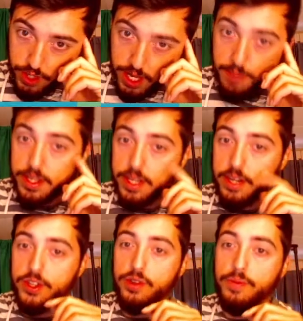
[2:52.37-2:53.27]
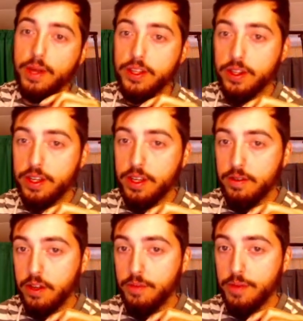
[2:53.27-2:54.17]
happening here? So basically,
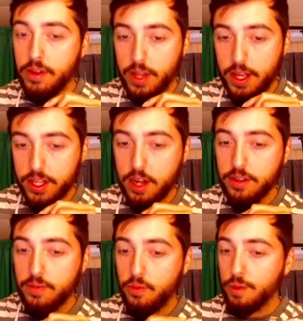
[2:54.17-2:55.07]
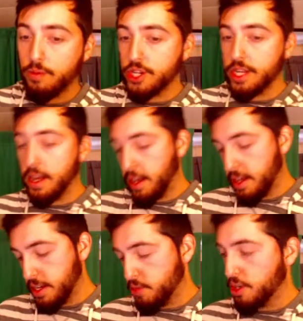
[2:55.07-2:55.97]
Camille has gotten to the point where she
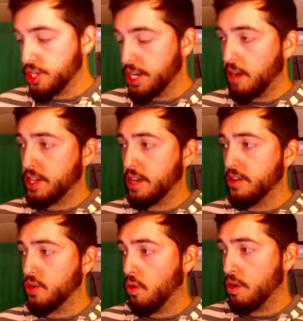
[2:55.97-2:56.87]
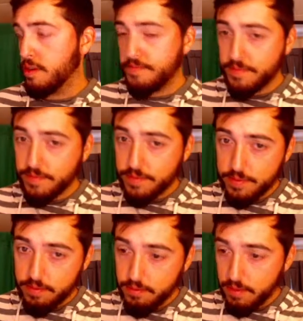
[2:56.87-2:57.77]
where she outscales Ornn.
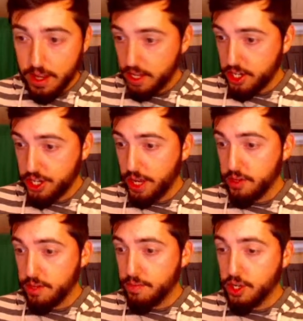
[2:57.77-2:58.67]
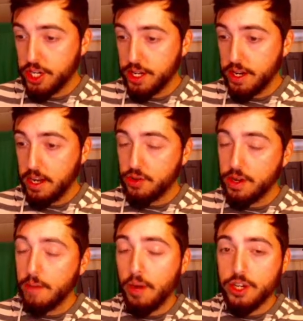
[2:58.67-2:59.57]
She's able to push in and create
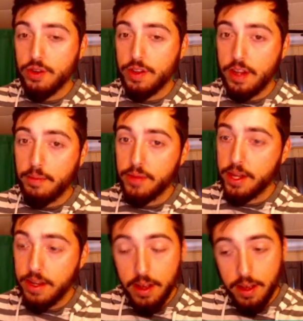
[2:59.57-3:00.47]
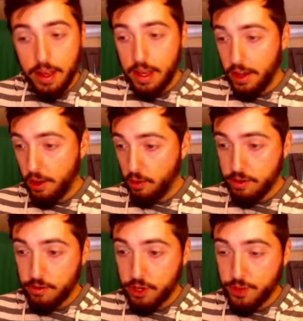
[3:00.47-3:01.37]
pressure in the top lane. In order to
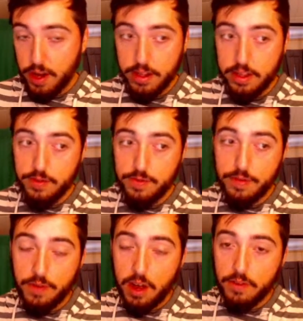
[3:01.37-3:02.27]
respond to this, V5